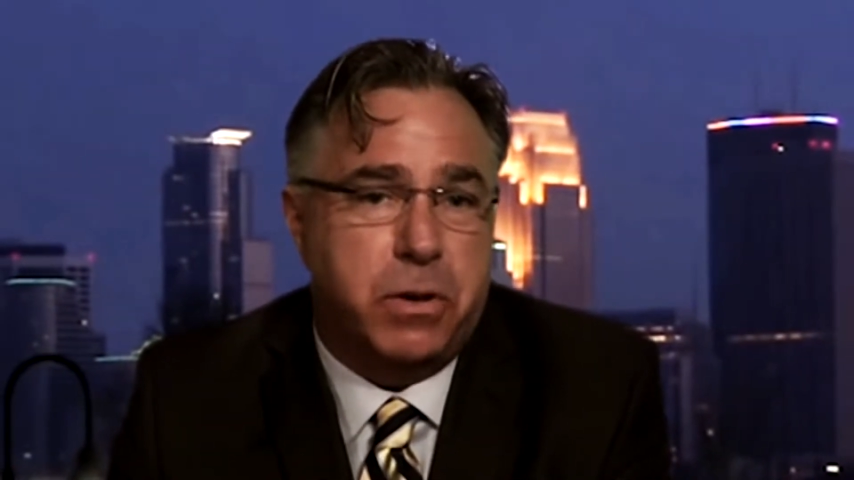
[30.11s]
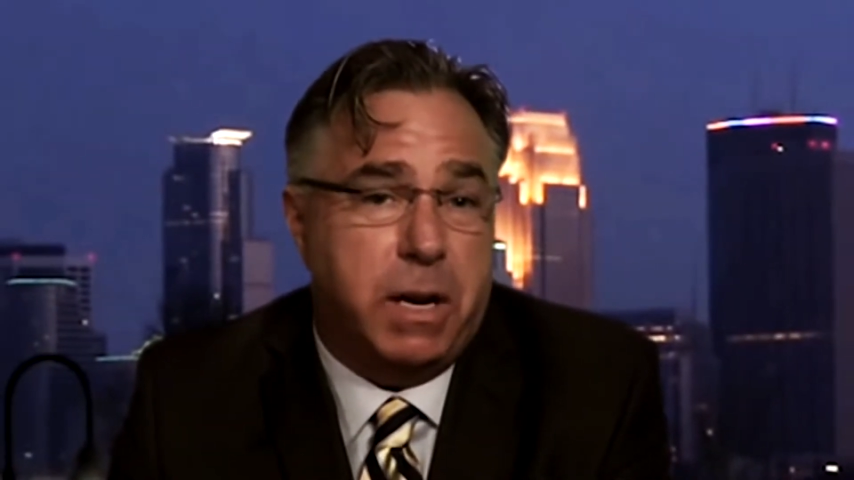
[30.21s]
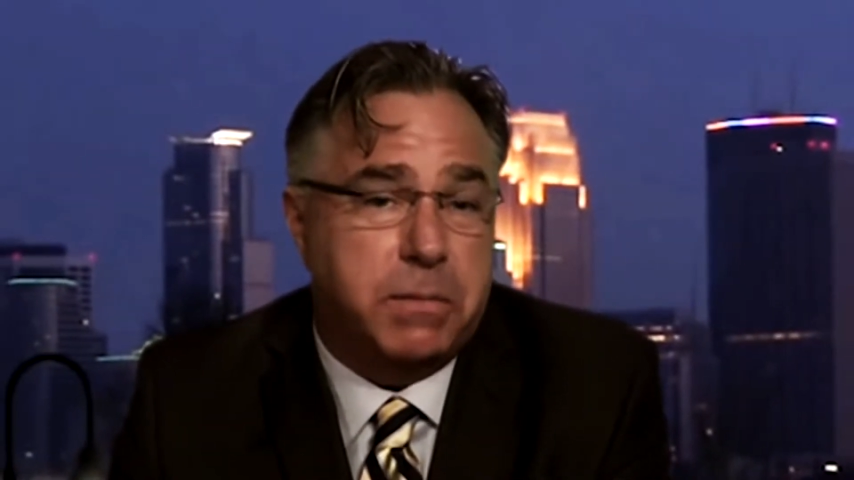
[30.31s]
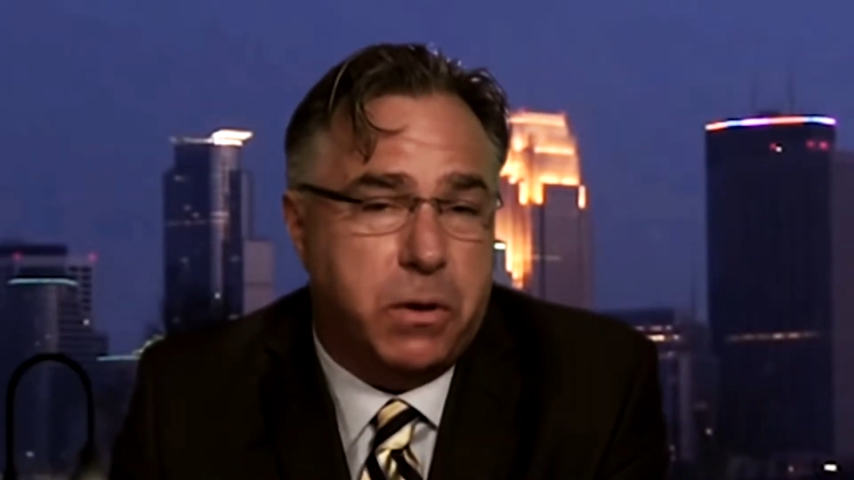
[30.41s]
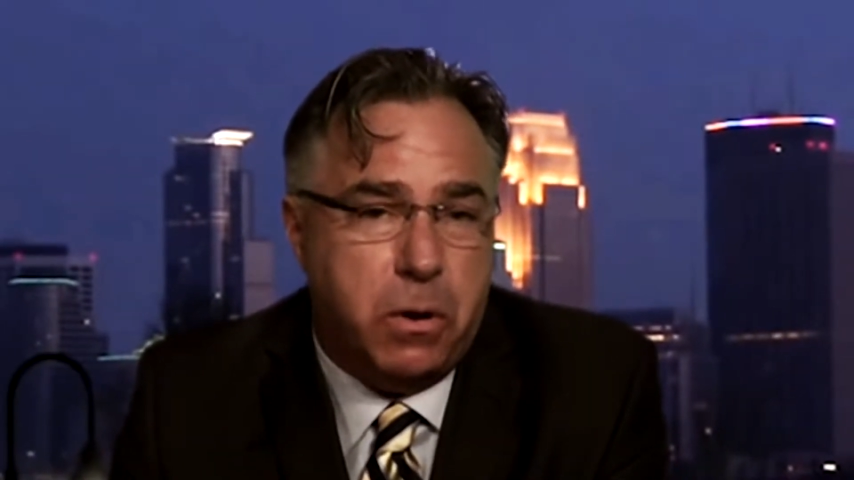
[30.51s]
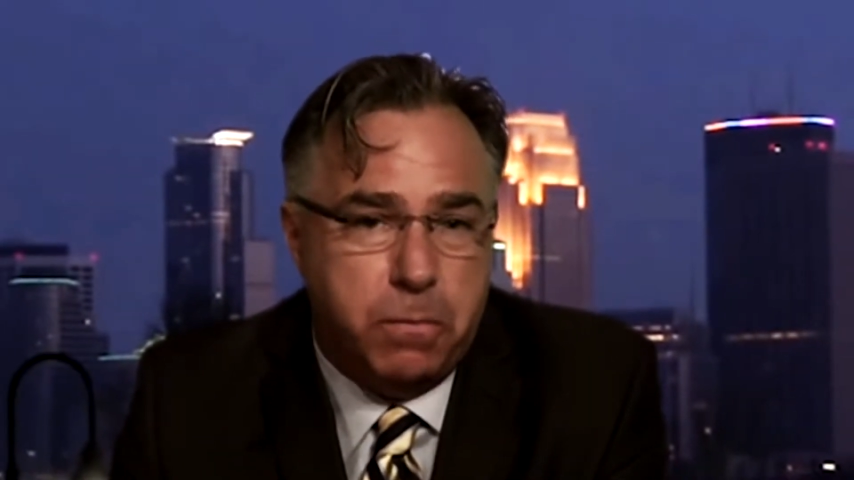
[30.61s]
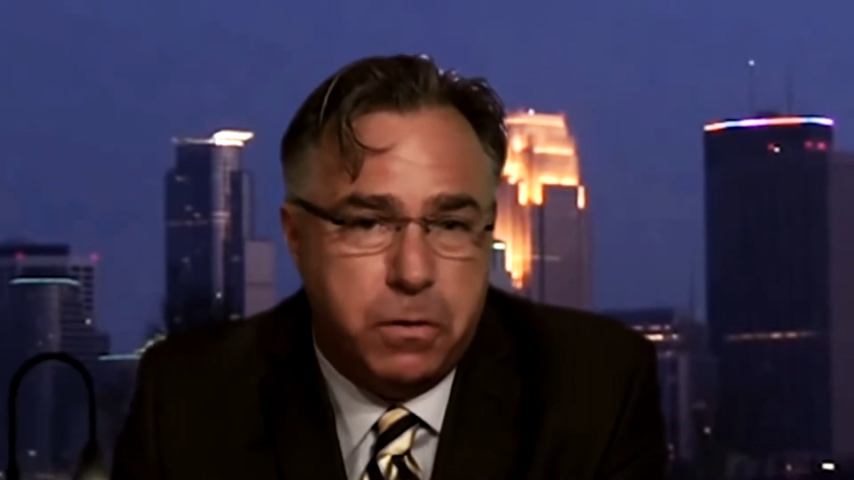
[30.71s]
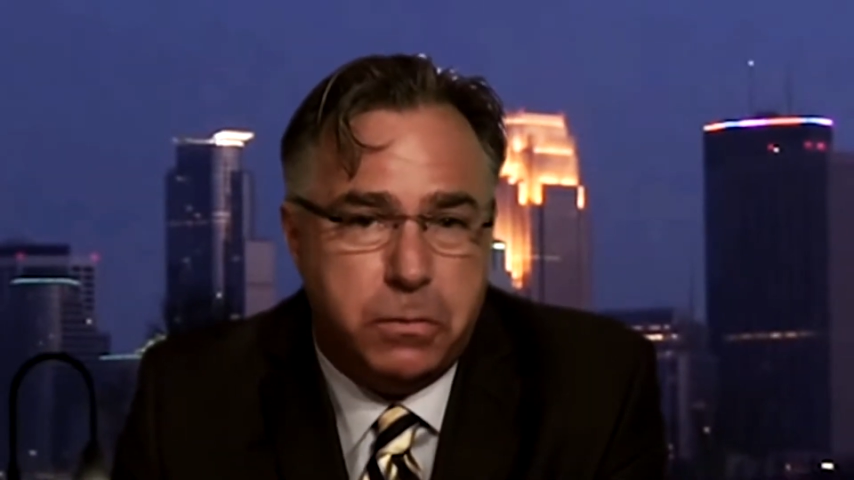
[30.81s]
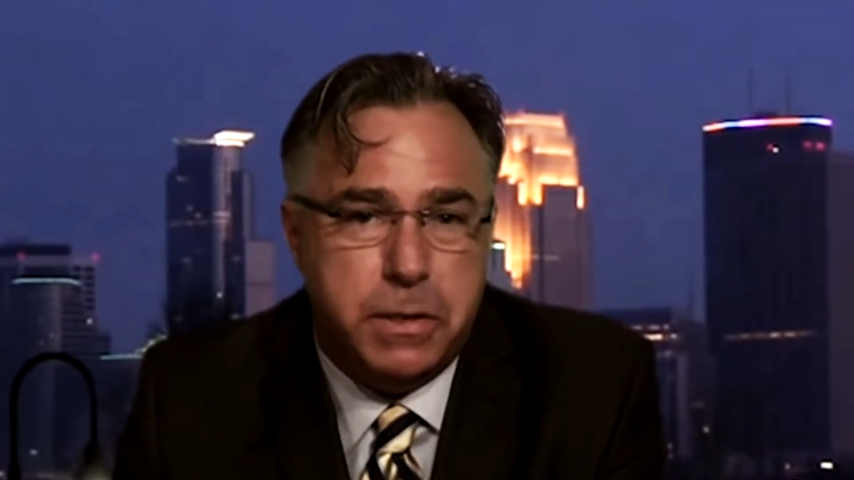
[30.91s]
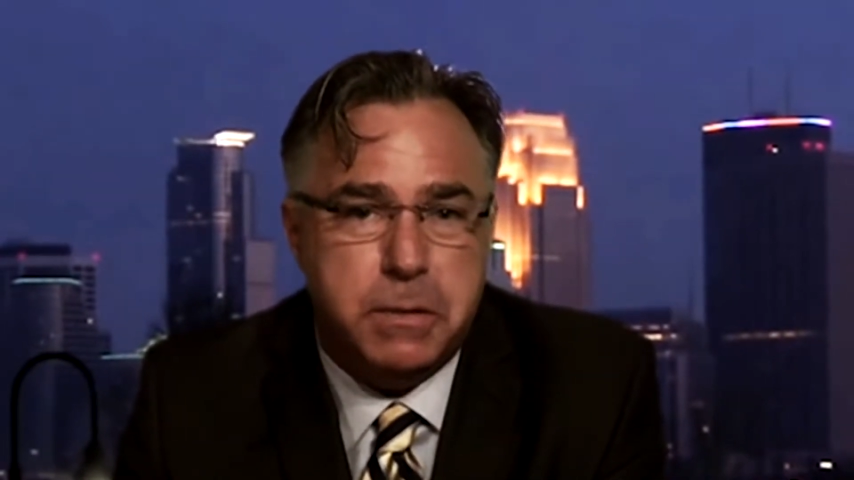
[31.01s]
perhaps
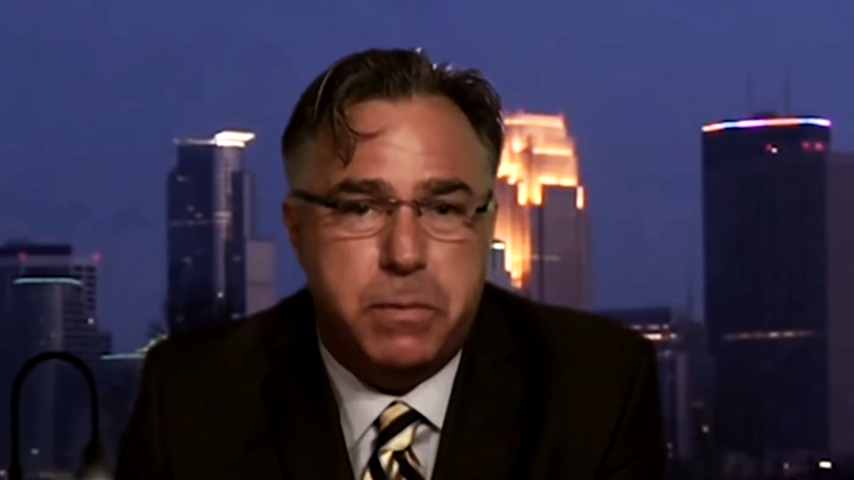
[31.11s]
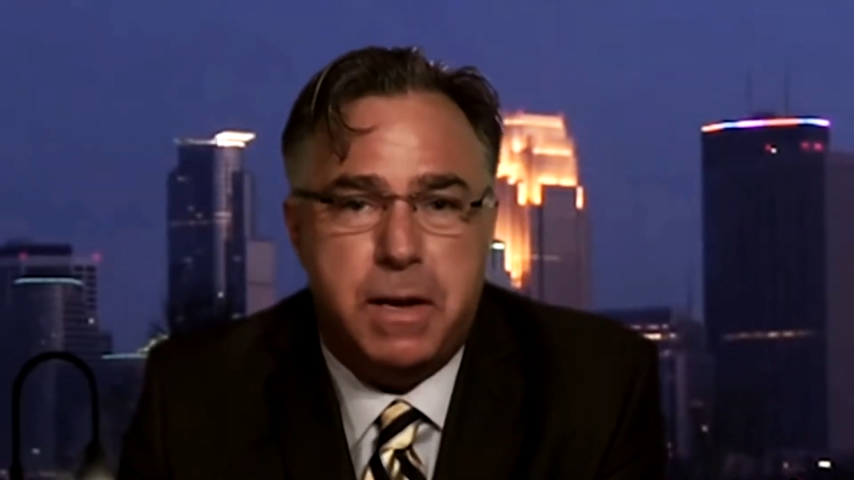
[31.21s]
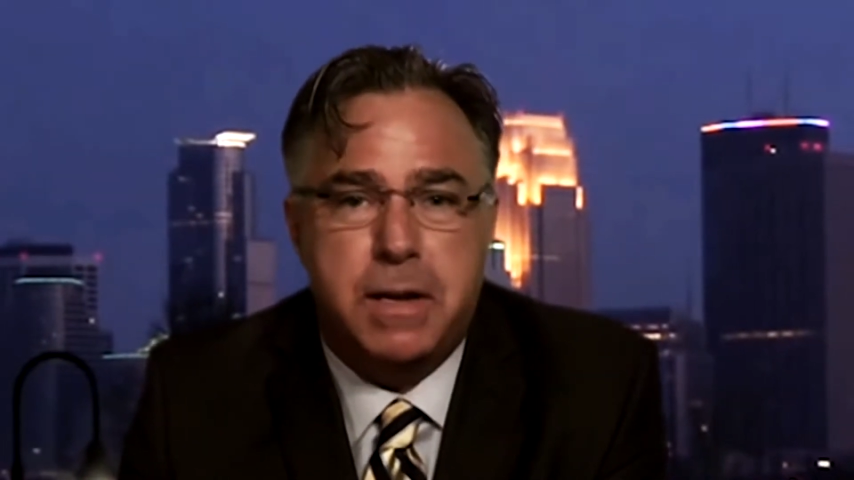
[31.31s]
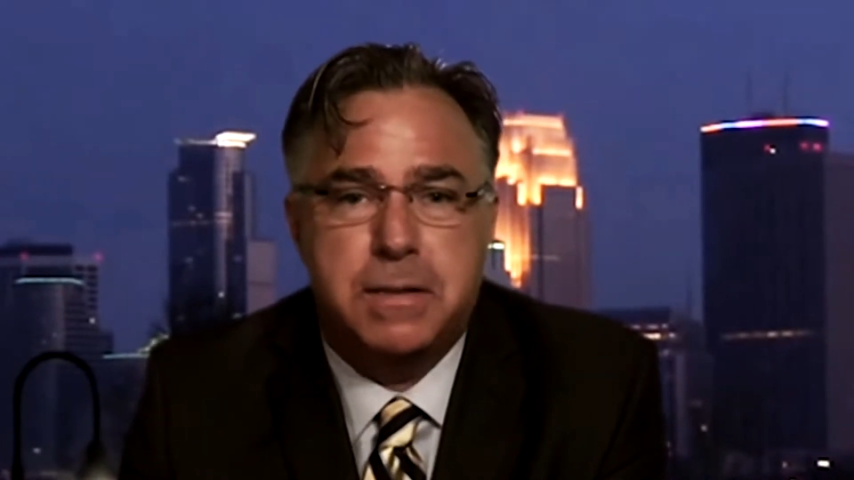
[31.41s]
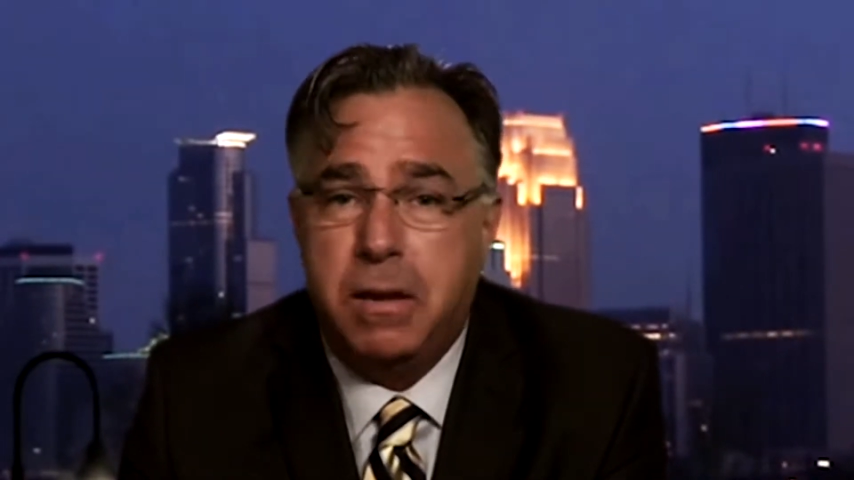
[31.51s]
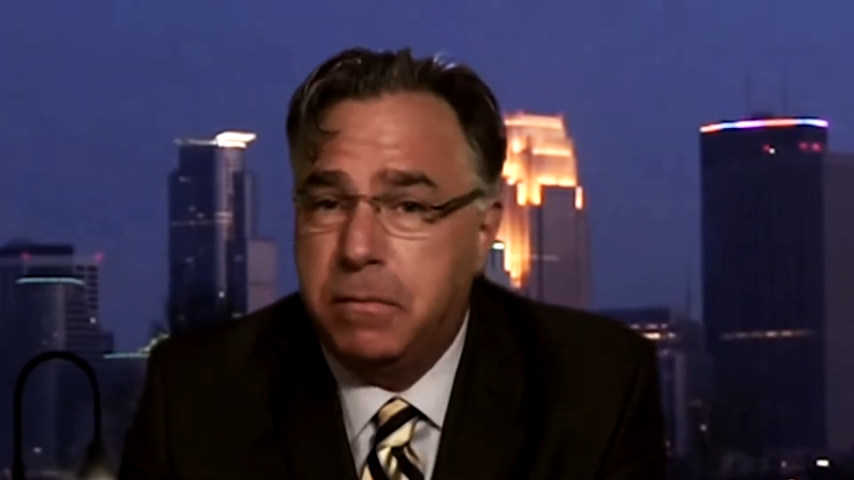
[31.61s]
hopeful response